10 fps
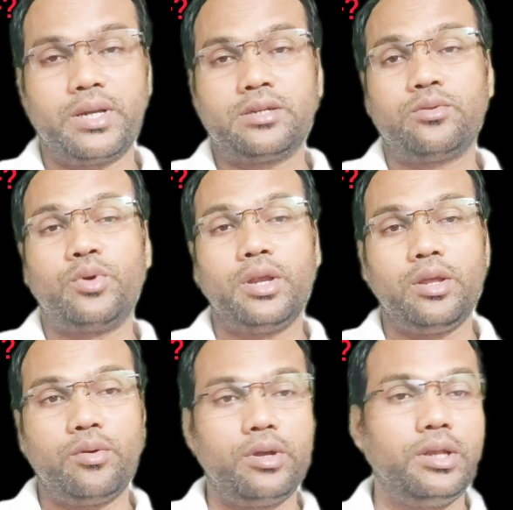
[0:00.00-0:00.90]
but when
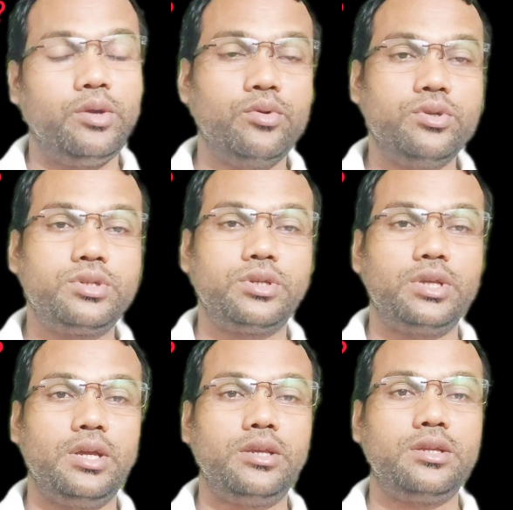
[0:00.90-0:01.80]
you will use
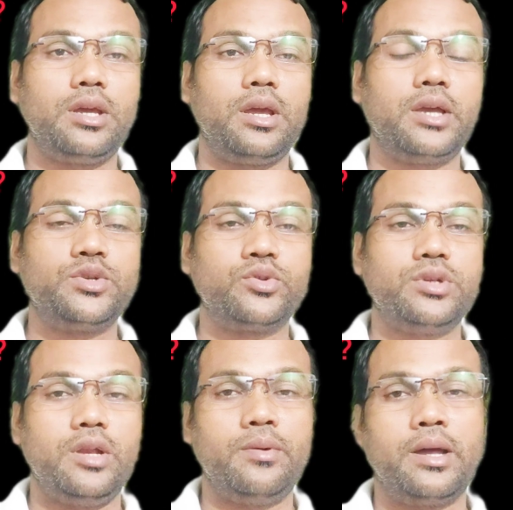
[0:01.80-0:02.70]
did as
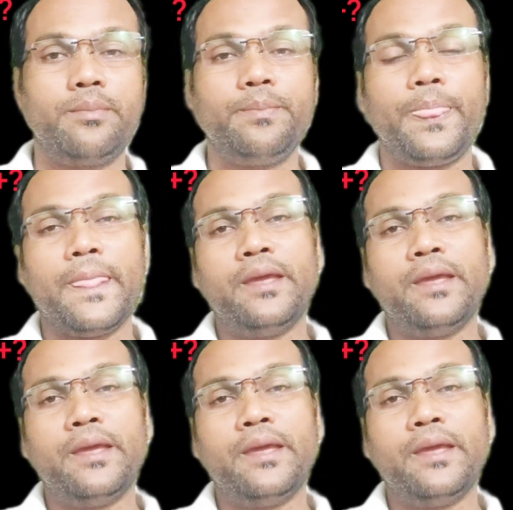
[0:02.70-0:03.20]
auxiliary verb,